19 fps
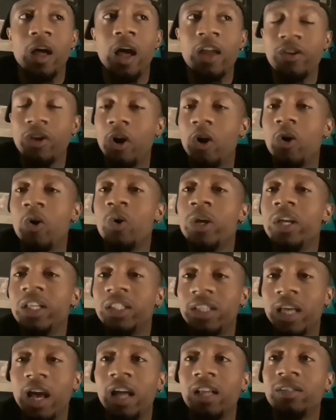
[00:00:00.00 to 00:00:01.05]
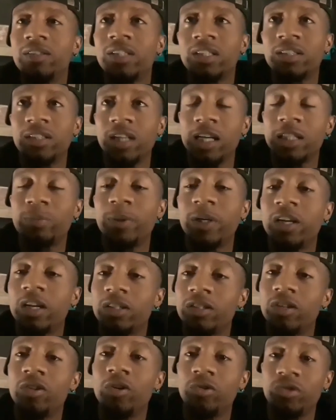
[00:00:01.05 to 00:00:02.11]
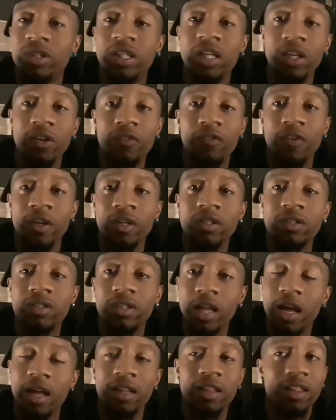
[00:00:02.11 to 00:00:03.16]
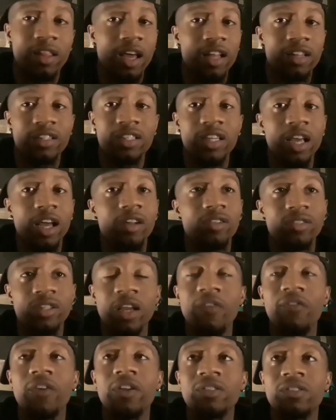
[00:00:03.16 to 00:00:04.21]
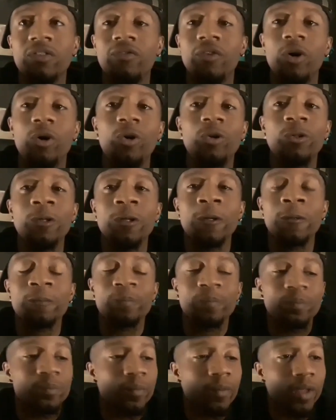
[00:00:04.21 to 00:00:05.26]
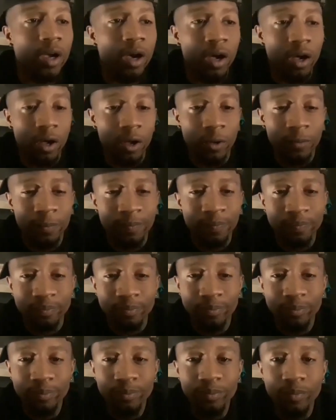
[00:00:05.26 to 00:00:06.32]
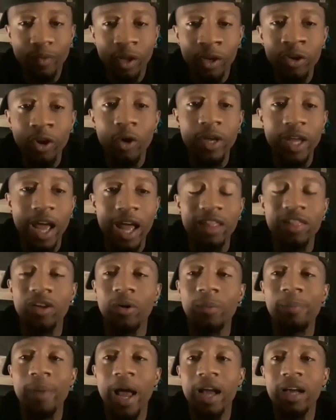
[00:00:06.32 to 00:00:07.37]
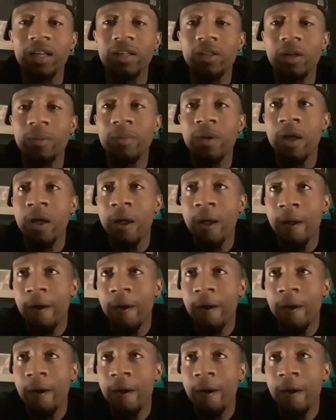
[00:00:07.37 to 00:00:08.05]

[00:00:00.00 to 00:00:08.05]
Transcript: I know he's had success because of those defense, that Seattle defense of old. He had them backing them,